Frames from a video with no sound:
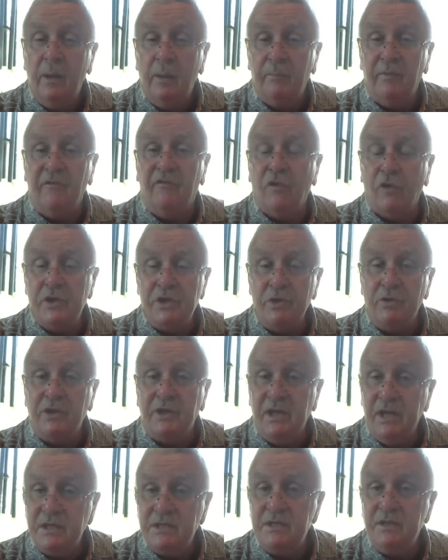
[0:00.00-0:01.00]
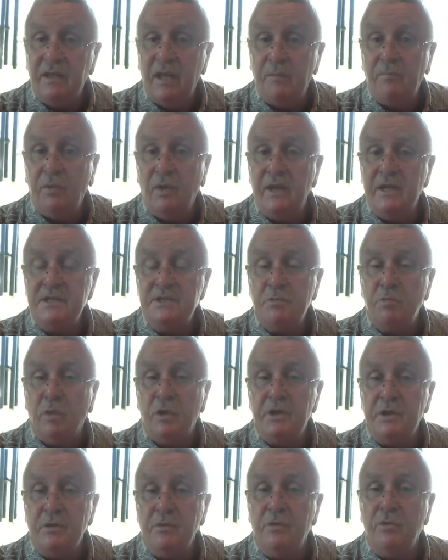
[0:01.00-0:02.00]
before you get to that place where
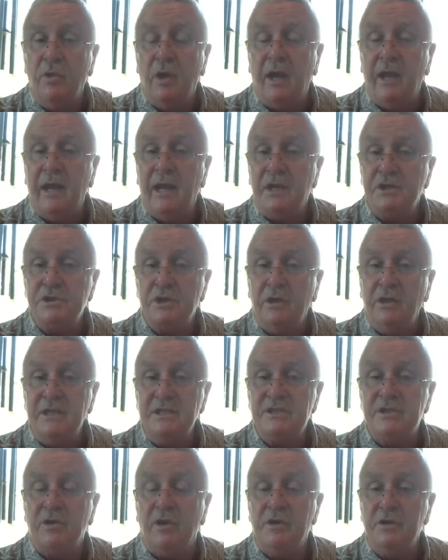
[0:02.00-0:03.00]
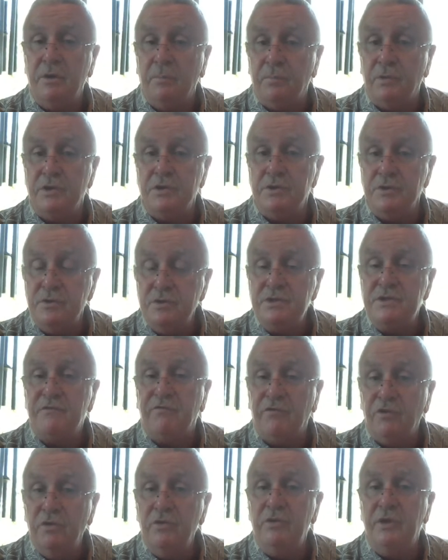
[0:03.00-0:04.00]
you uh, actually start to produce
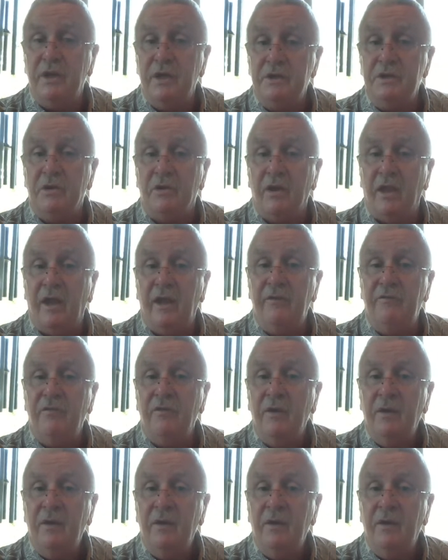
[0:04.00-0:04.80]
fruit in your life,